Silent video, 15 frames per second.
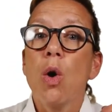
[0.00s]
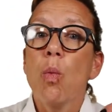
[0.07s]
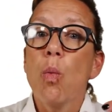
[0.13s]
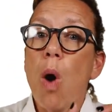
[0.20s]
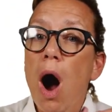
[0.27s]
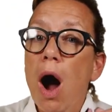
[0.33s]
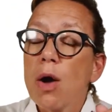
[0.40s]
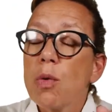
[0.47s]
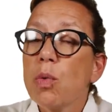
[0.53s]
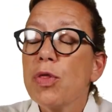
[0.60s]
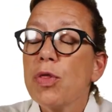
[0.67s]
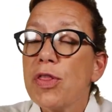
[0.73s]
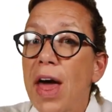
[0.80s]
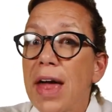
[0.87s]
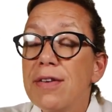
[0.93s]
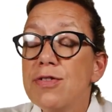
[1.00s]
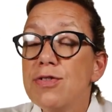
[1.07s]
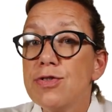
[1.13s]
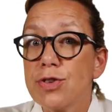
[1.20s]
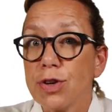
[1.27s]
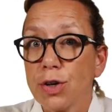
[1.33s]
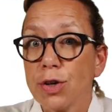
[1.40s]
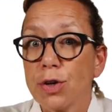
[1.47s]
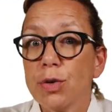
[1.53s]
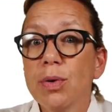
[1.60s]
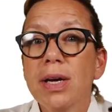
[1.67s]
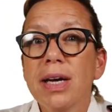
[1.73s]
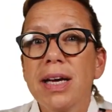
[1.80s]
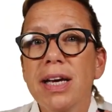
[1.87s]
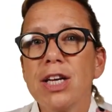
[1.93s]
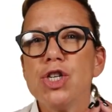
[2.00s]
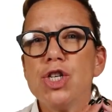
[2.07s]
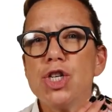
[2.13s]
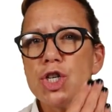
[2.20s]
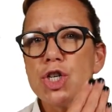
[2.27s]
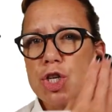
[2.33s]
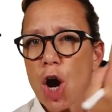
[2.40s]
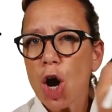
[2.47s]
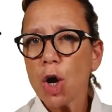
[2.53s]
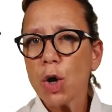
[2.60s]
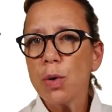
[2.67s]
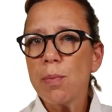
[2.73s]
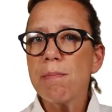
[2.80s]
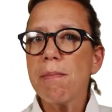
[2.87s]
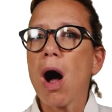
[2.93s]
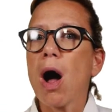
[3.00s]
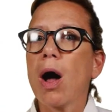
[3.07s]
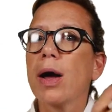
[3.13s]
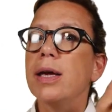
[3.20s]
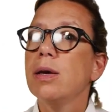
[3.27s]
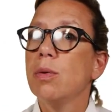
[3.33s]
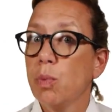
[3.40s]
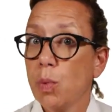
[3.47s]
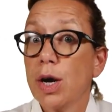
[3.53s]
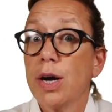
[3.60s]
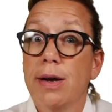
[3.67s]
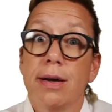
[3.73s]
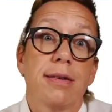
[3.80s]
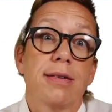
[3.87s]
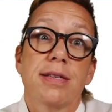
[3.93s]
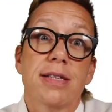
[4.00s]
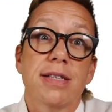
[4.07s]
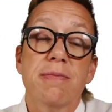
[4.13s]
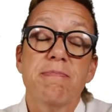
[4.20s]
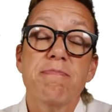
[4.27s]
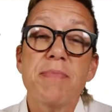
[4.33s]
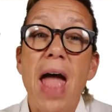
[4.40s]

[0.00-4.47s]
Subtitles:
What I will then do is show my words,